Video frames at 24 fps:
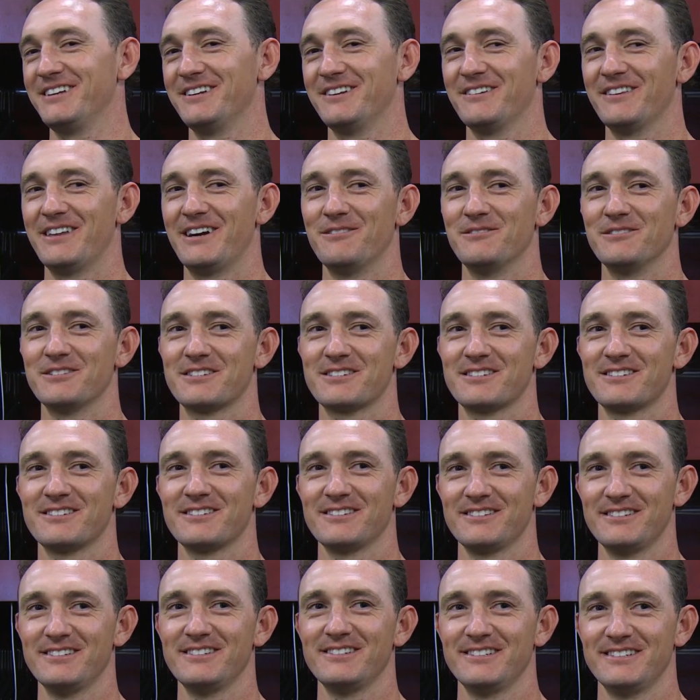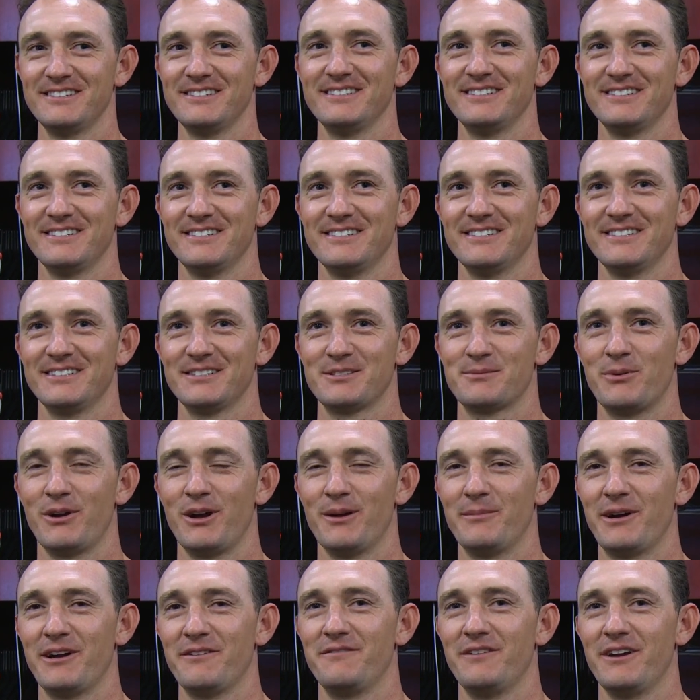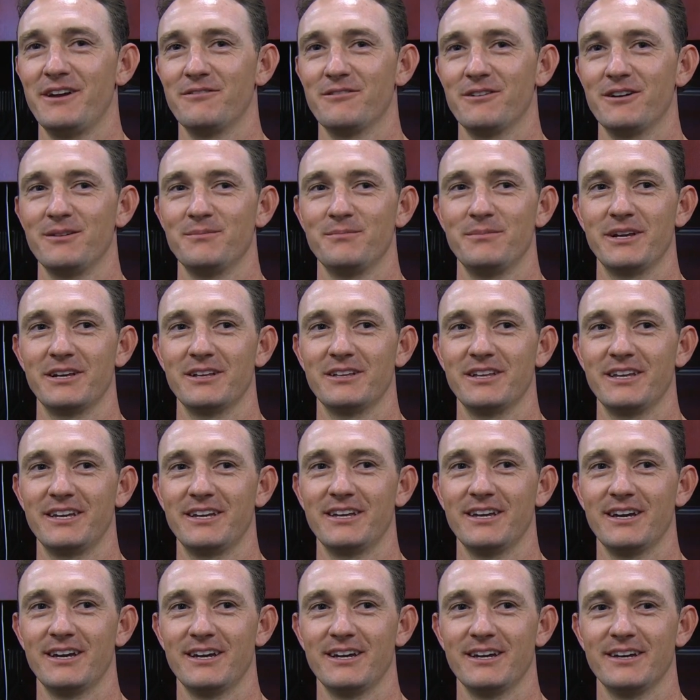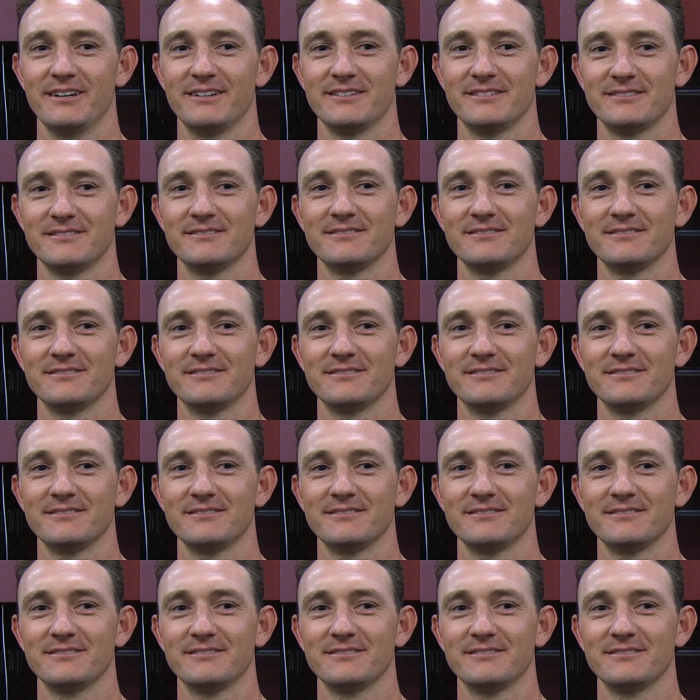You know, that was it's probably my favorite big league uh,